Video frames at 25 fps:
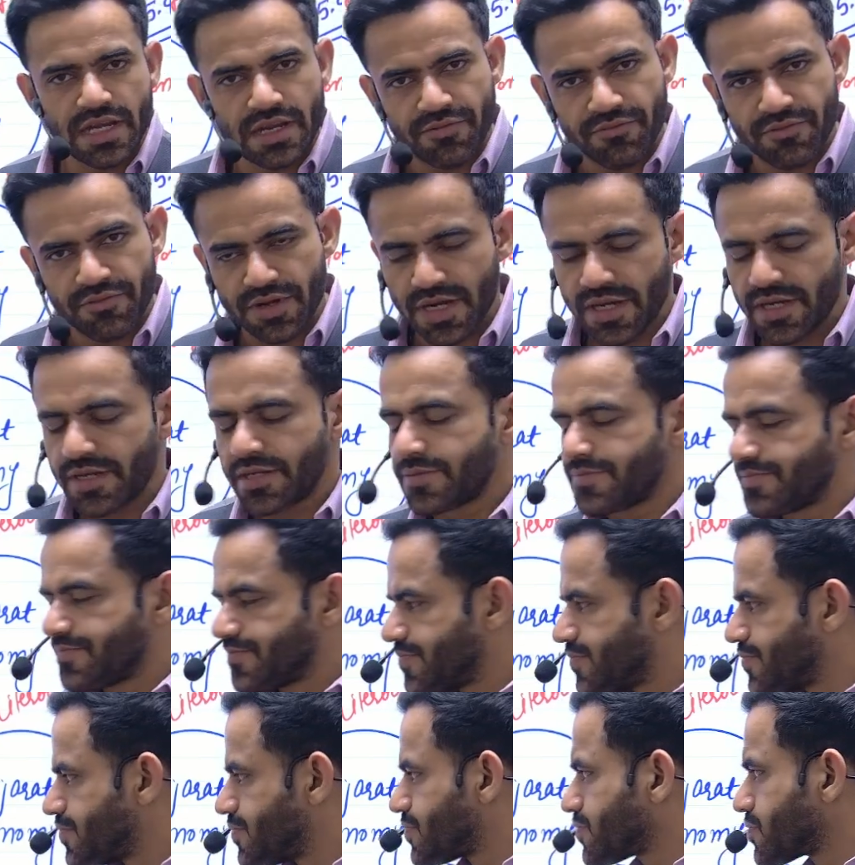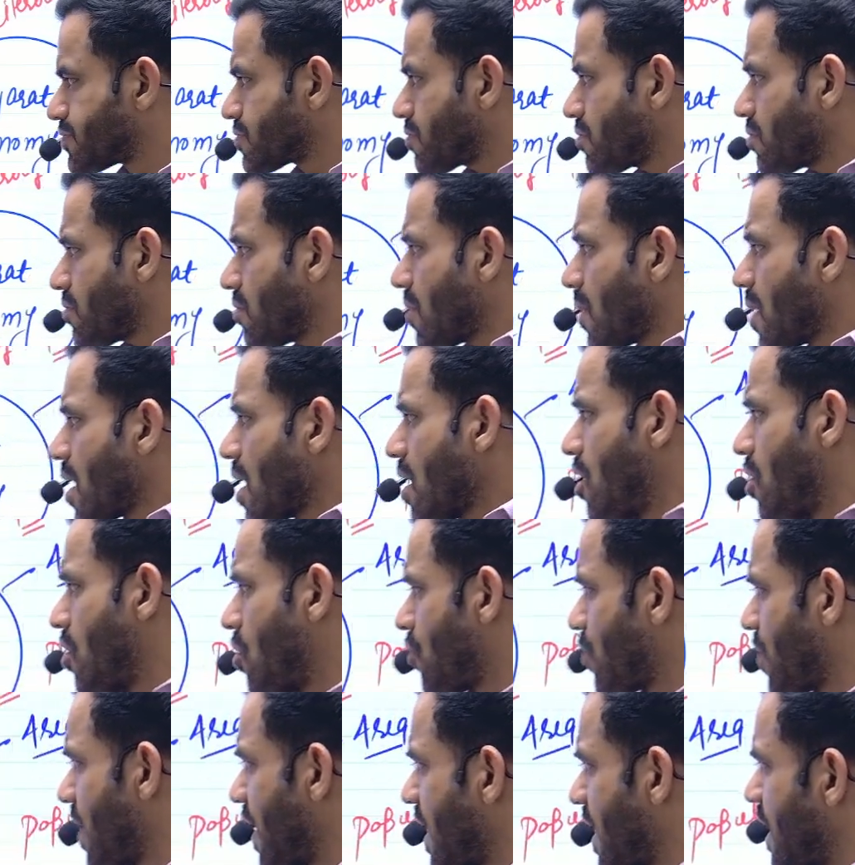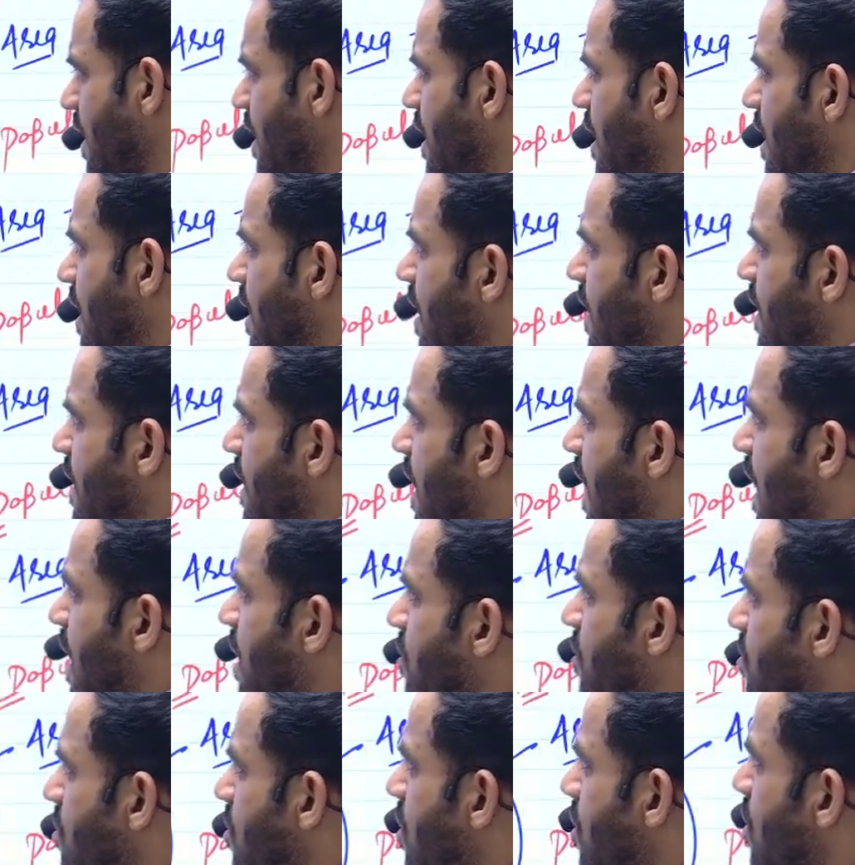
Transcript: dividend. Okay, now